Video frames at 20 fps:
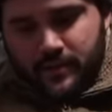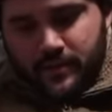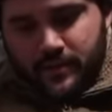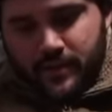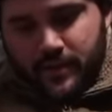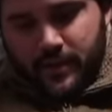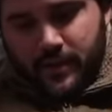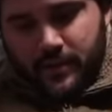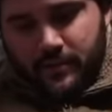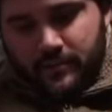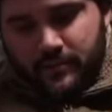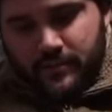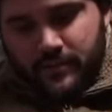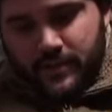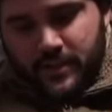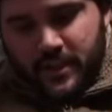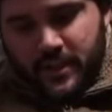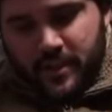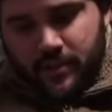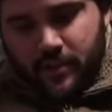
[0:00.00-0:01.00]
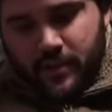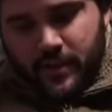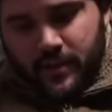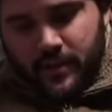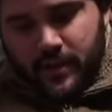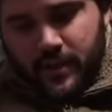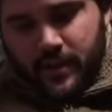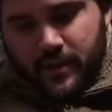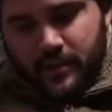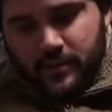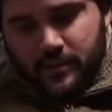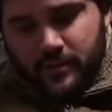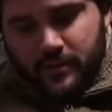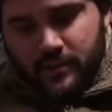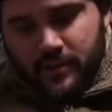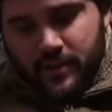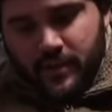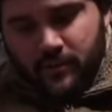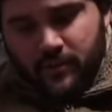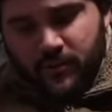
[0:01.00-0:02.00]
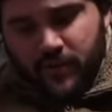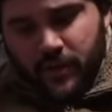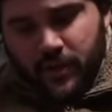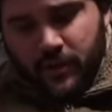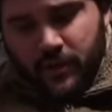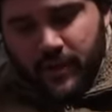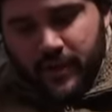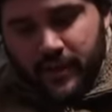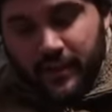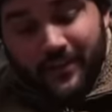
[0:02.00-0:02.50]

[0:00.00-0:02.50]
you know sleeping uh, before you go hunting.